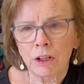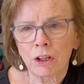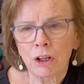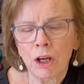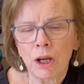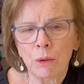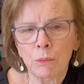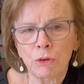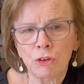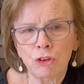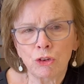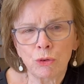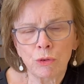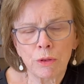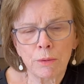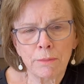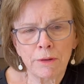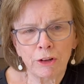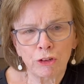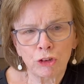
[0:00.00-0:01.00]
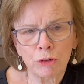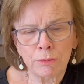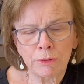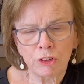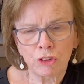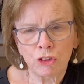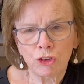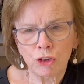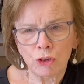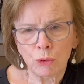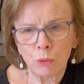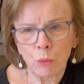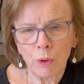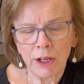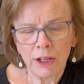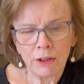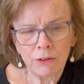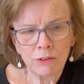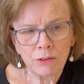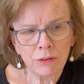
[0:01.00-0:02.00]
I would do the measurement to your
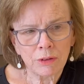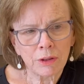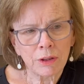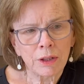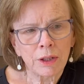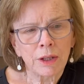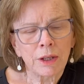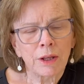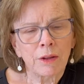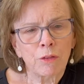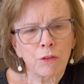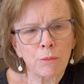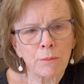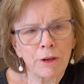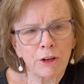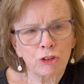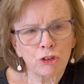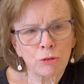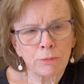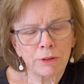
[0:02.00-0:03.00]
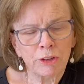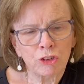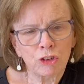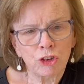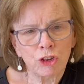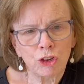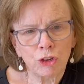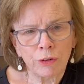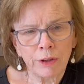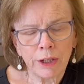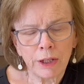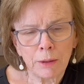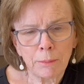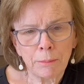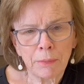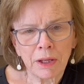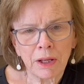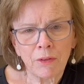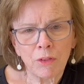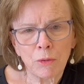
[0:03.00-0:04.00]
waist, the measurement to your hip,
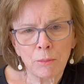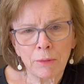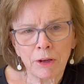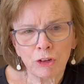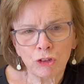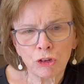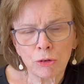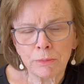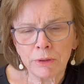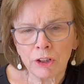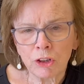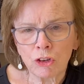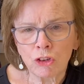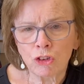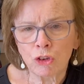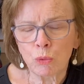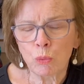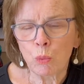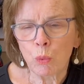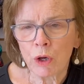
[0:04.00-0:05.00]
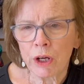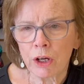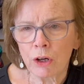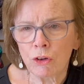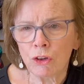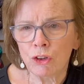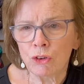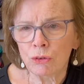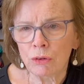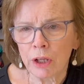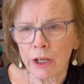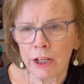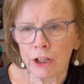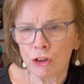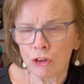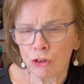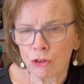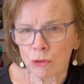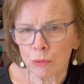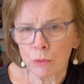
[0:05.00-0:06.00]
and the measurement to where you
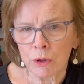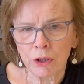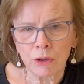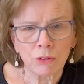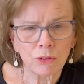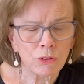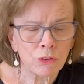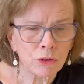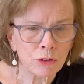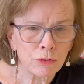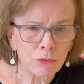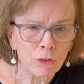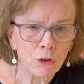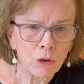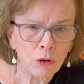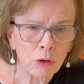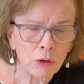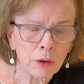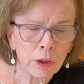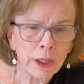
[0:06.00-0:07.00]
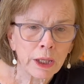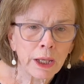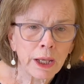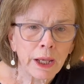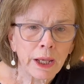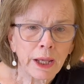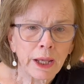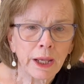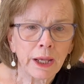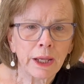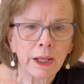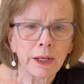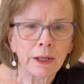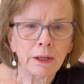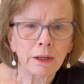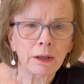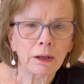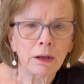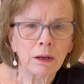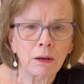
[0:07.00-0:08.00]
like your sweaters to fall.
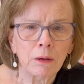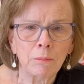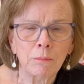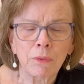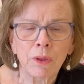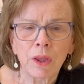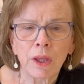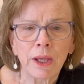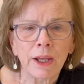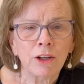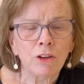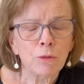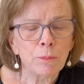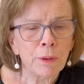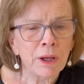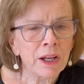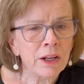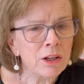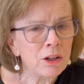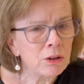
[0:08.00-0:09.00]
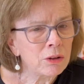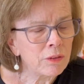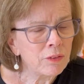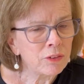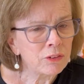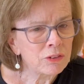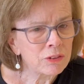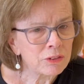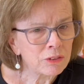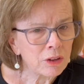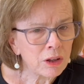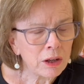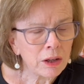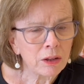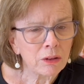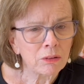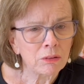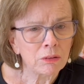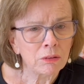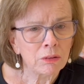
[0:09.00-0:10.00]
And depending on the
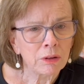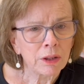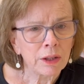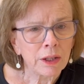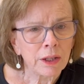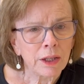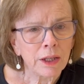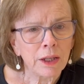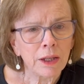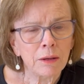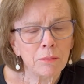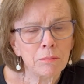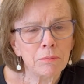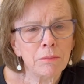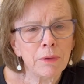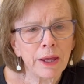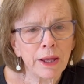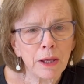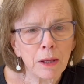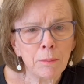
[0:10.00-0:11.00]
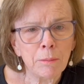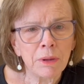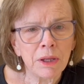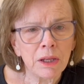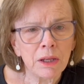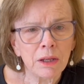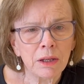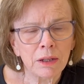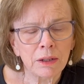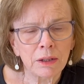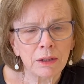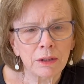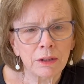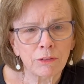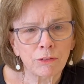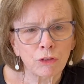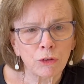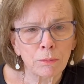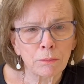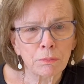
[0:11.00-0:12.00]
style, it may be in a
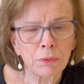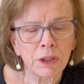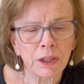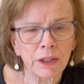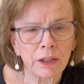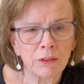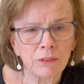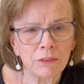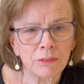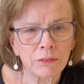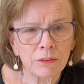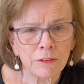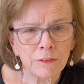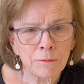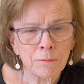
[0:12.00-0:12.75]
different place.